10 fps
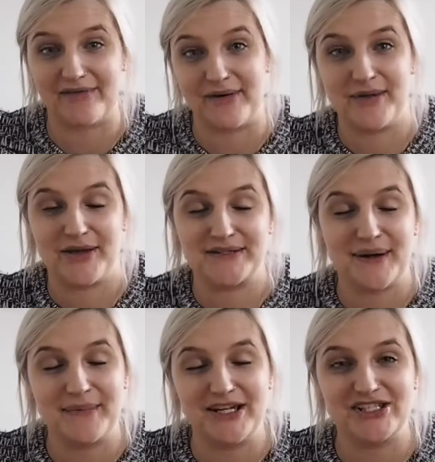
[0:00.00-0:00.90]
from you, so
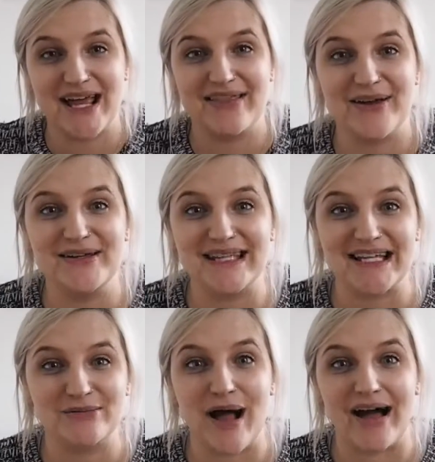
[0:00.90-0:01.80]
I'm going to share those
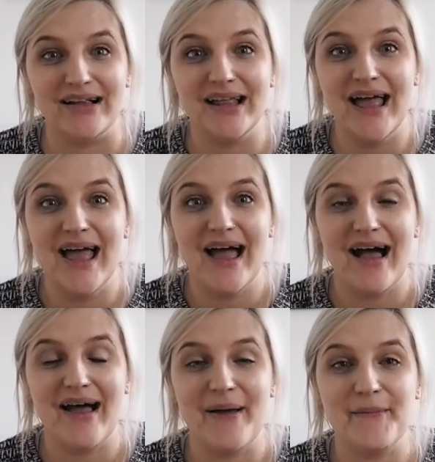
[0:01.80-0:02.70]
as well.
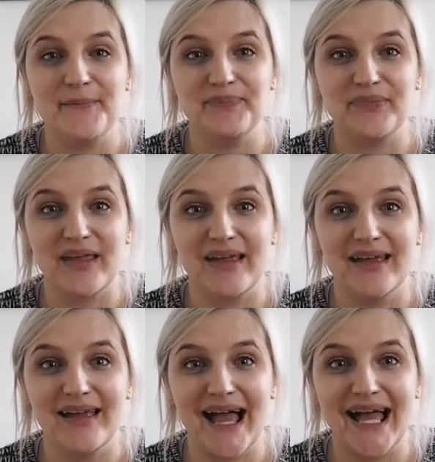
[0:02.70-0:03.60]
And
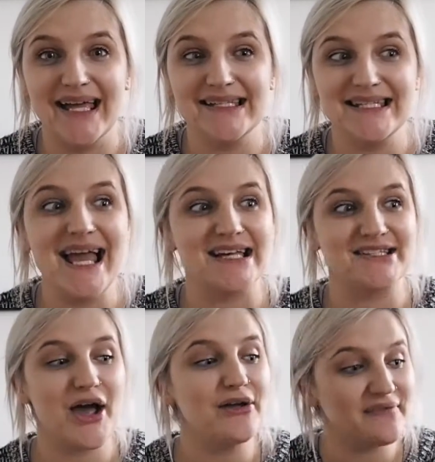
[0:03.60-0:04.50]
yeah,
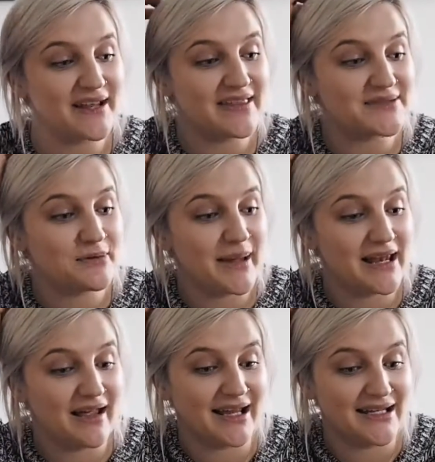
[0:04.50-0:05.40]
so hopefully this will be
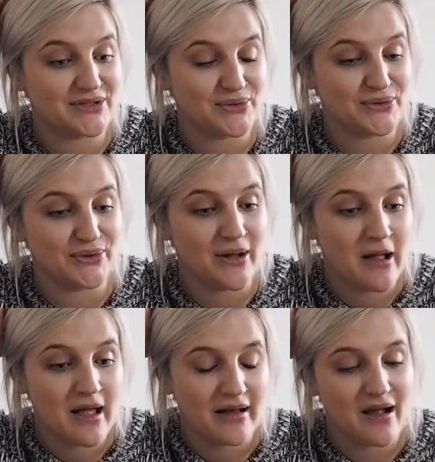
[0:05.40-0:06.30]
like a little
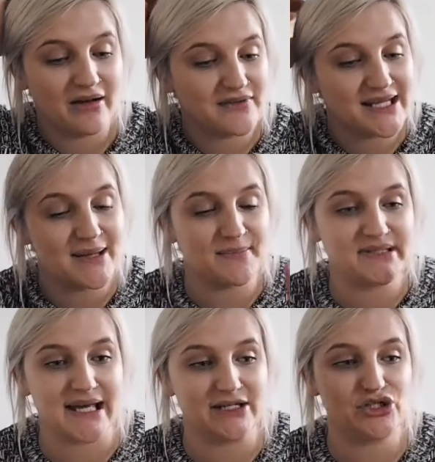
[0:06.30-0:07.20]
kind of
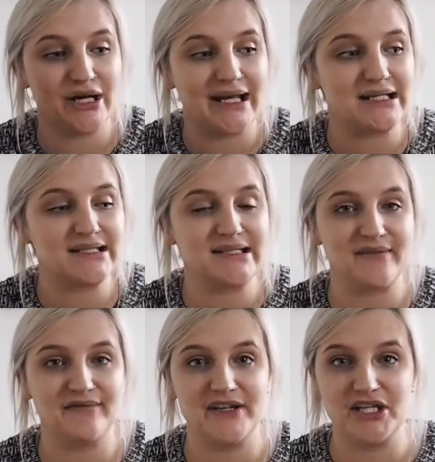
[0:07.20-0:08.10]
tips and tricks
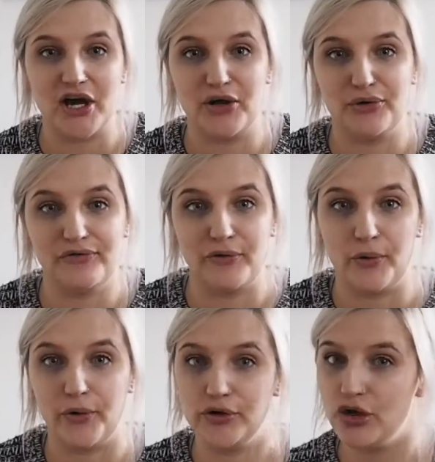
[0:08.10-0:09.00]
video
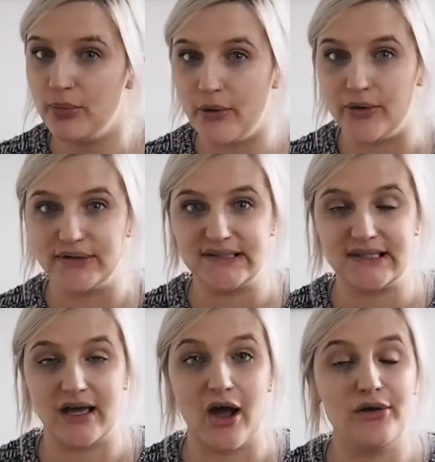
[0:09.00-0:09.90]
for newborns
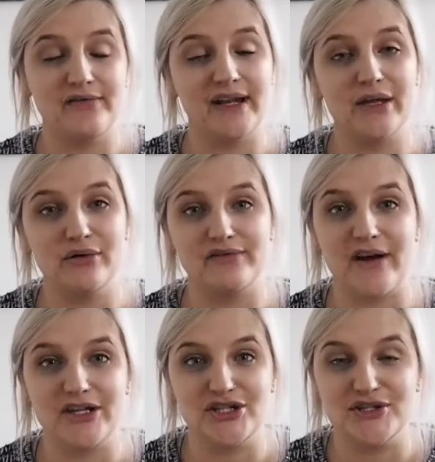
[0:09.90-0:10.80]
that hopefully you will
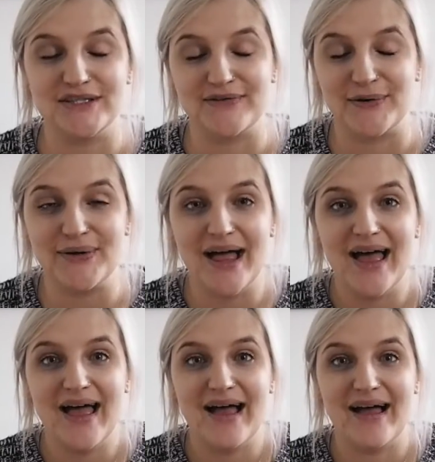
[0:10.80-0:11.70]
find useful,
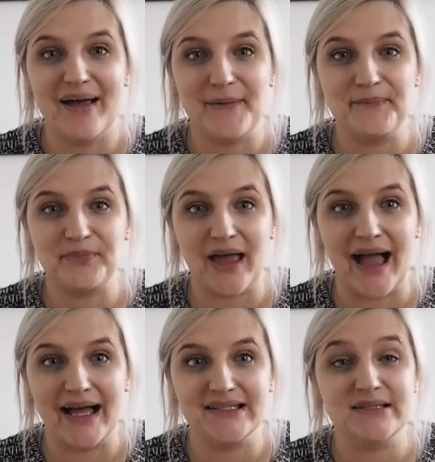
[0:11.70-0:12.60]
and
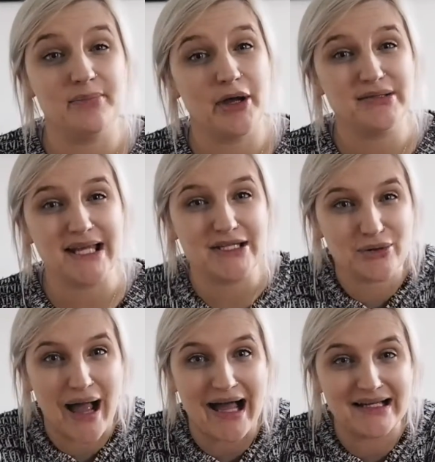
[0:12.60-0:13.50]
some
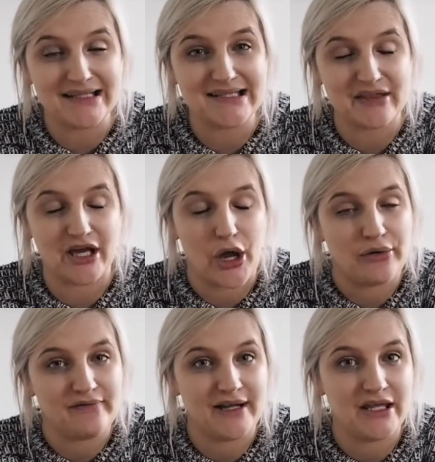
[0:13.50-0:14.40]
postnatal hacks that
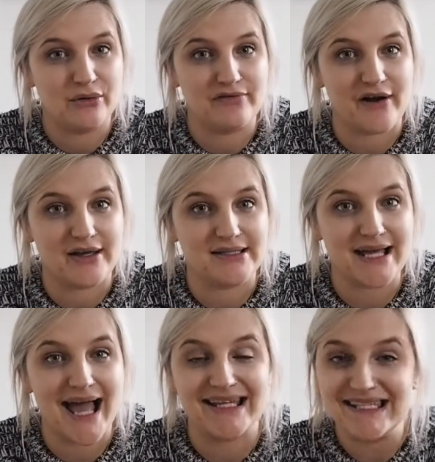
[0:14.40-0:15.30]
hopefully you will find
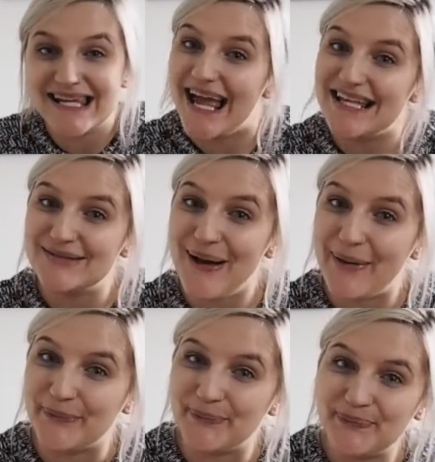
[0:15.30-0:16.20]
handy as
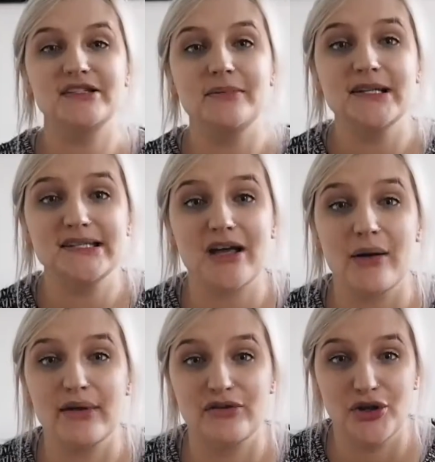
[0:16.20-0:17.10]
well. So I'm going to start
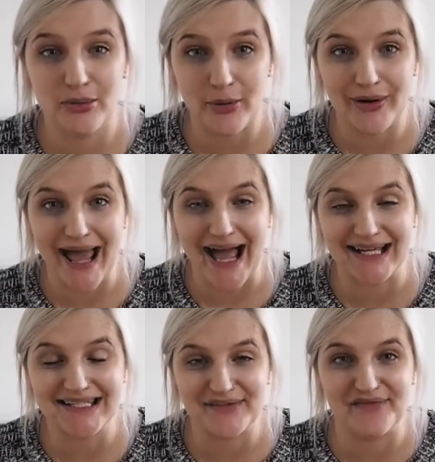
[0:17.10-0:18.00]
with newborn
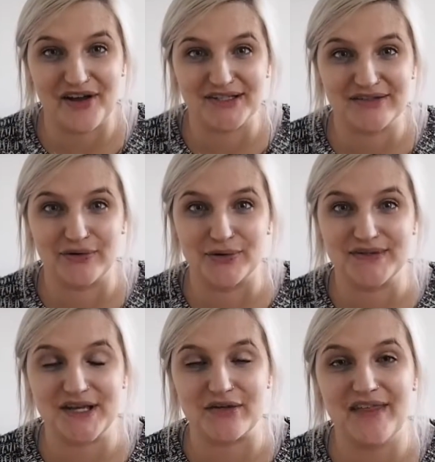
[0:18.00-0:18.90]
hacks first of all,
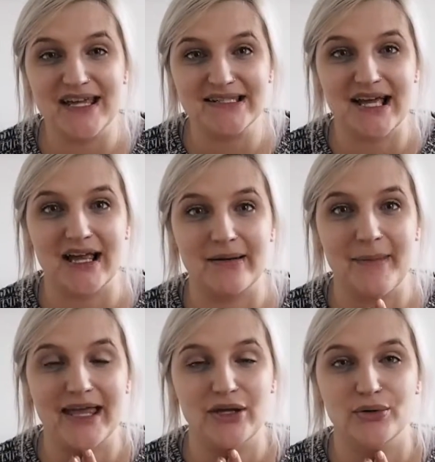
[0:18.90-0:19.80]
so things that are going to
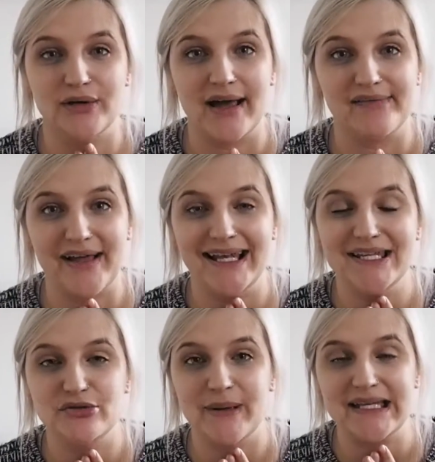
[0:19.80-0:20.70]
make your life a
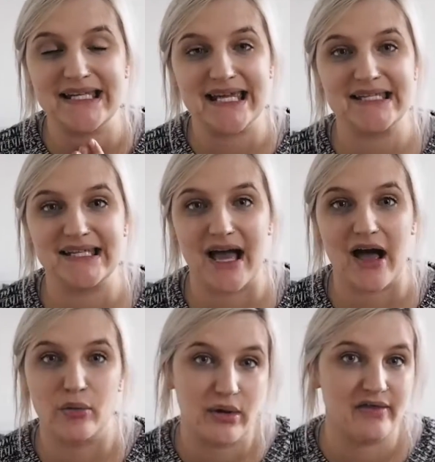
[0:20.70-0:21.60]
little bit
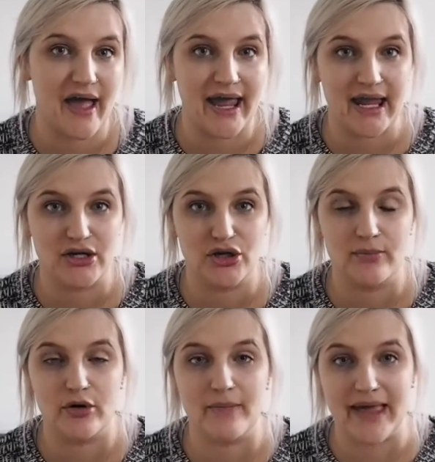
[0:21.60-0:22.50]
easier with a
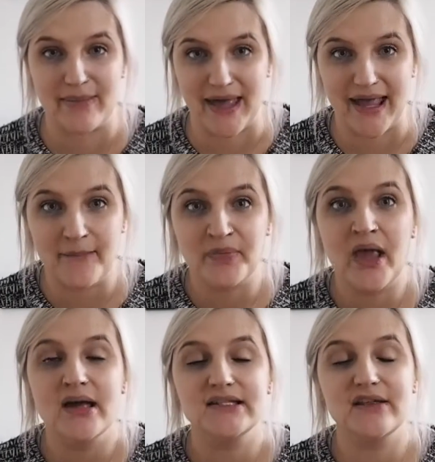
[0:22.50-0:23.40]
newborn baby.
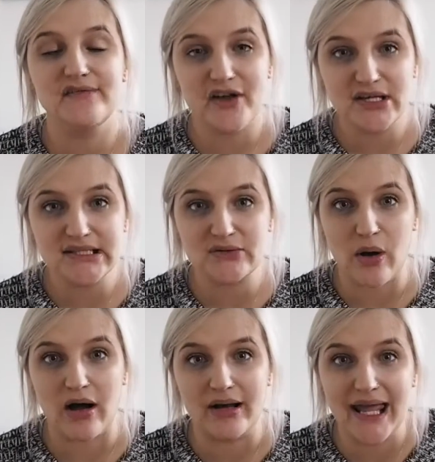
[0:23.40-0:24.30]
So the first
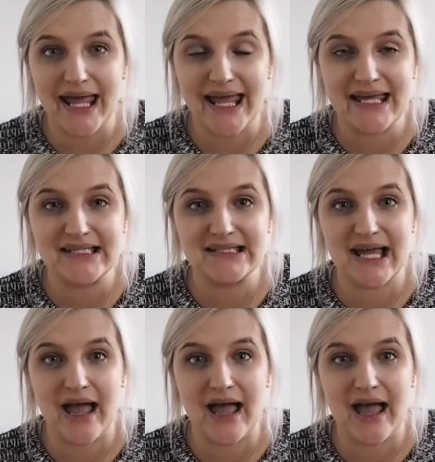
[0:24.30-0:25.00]
one is